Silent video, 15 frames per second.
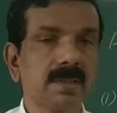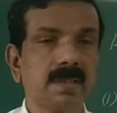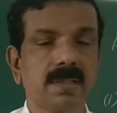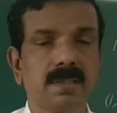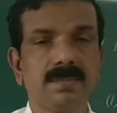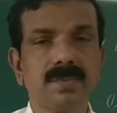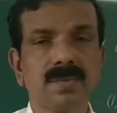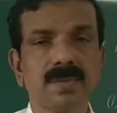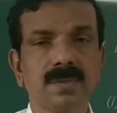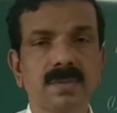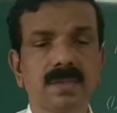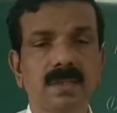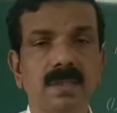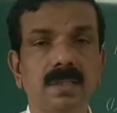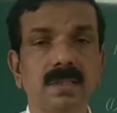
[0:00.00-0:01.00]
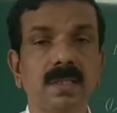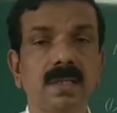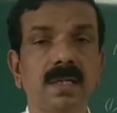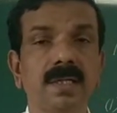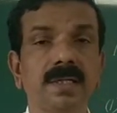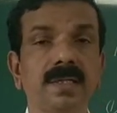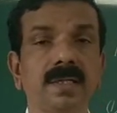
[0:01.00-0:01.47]
terms in the
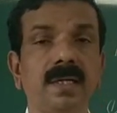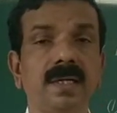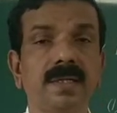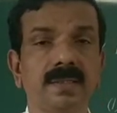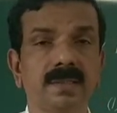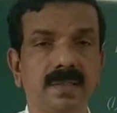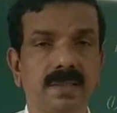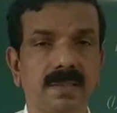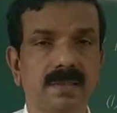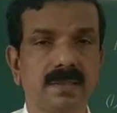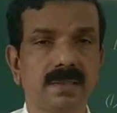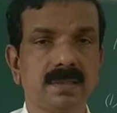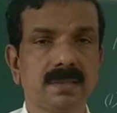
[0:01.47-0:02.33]
right hand side,